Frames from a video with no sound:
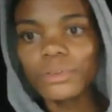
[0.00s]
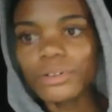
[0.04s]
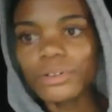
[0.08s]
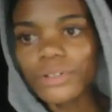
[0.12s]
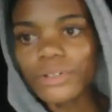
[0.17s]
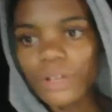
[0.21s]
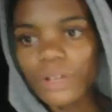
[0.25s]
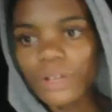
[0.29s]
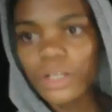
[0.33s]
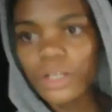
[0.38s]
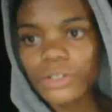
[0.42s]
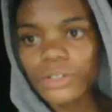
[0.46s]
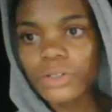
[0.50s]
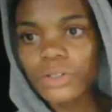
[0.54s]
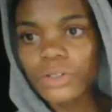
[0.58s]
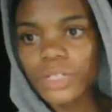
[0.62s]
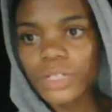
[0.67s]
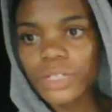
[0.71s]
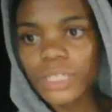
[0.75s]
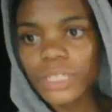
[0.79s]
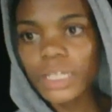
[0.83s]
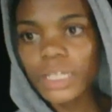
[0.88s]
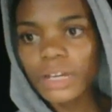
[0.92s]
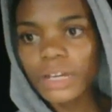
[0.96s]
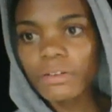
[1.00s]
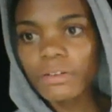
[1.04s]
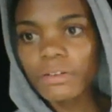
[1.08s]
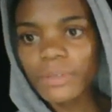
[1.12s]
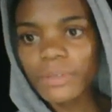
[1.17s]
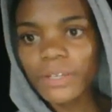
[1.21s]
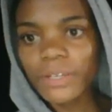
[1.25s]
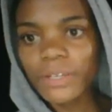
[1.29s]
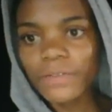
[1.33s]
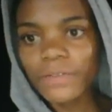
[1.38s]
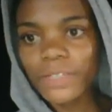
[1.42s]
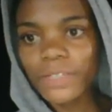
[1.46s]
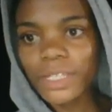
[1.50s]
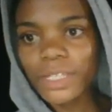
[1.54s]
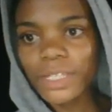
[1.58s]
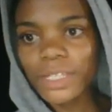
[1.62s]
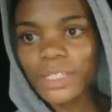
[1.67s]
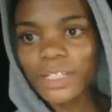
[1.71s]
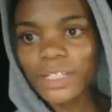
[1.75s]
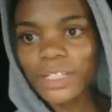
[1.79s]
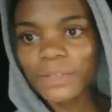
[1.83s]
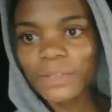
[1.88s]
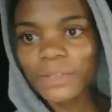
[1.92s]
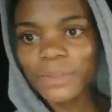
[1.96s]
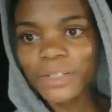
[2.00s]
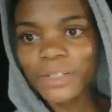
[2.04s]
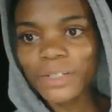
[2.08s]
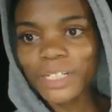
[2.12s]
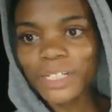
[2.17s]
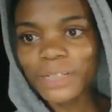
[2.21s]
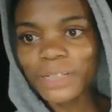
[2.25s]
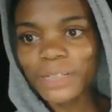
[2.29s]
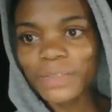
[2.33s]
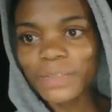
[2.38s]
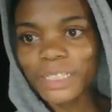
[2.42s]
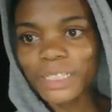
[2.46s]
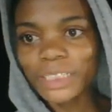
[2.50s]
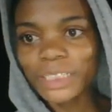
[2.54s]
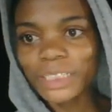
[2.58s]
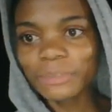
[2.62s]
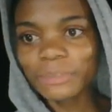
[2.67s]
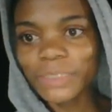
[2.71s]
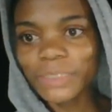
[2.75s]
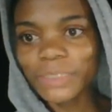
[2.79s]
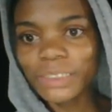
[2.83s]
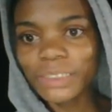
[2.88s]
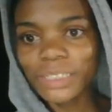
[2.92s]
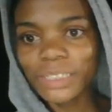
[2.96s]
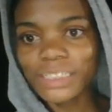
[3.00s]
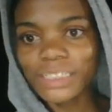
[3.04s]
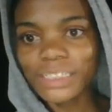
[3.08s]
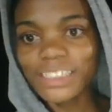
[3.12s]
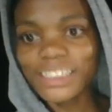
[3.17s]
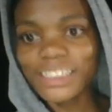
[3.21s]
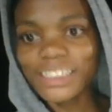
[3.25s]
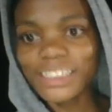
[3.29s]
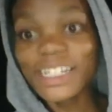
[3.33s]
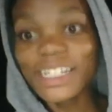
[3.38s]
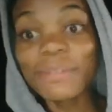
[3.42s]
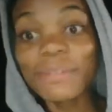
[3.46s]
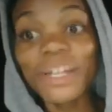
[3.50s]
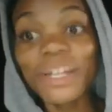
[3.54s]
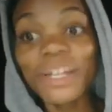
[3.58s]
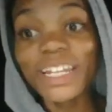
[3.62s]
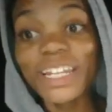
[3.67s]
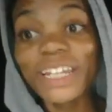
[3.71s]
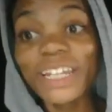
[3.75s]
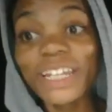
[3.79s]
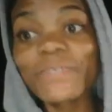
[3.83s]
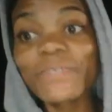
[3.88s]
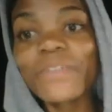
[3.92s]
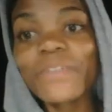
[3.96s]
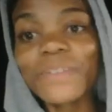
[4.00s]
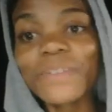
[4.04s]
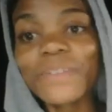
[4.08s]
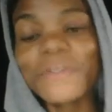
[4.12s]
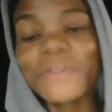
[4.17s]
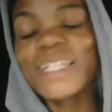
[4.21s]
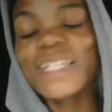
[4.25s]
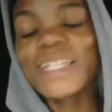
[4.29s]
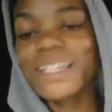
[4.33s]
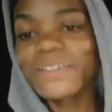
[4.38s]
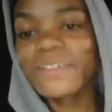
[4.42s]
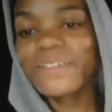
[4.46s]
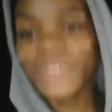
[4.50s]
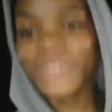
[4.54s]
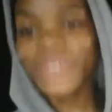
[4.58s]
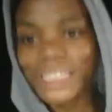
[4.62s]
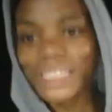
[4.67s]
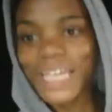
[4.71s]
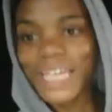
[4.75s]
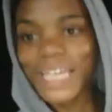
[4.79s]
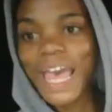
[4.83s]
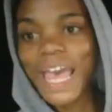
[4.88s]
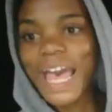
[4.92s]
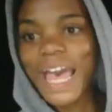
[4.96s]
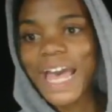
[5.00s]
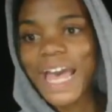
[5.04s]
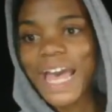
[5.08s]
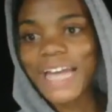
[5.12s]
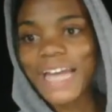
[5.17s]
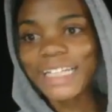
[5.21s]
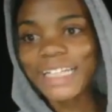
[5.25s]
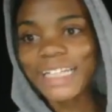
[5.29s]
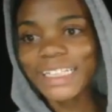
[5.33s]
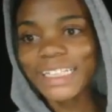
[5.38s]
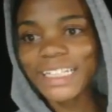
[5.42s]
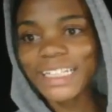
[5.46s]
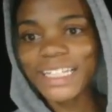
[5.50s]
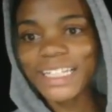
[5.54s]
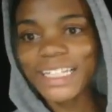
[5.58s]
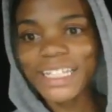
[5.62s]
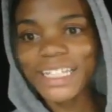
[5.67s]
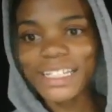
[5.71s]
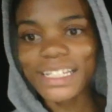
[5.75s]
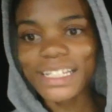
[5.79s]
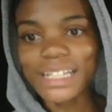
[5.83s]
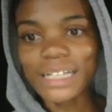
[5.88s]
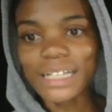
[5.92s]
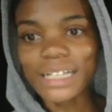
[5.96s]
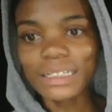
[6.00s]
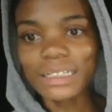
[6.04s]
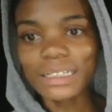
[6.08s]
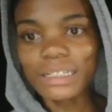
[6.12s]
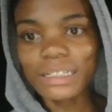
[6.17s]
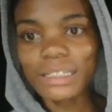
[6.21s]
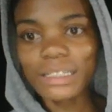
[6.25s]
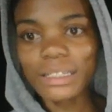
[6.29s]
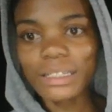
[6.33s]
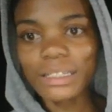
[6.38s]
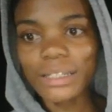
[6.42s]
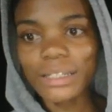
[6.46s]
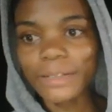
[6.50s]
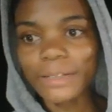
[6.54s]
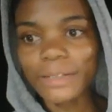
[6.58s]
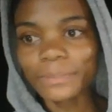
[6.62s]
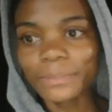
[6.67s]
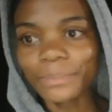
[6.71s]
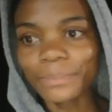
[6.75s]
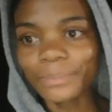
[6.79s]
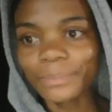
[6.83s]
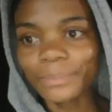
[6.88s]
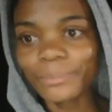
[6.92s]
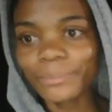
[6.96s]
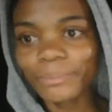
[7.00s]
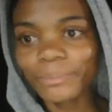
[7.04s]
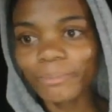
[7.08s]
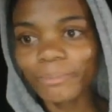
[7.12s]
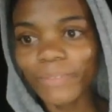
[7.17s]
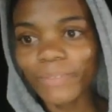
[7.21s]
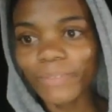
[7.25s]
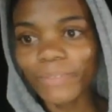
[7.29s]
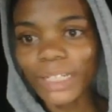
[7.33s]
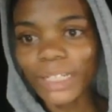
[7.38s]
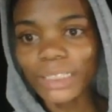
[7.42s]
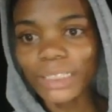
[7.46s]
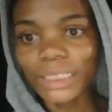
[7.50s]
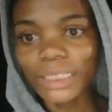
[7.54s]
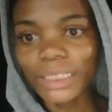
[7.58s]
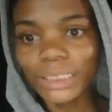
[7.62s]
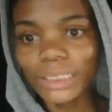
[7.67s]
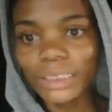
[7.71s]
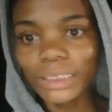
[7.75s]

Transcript: as you see here, web services at the product management. As the name I give my service, this is the link.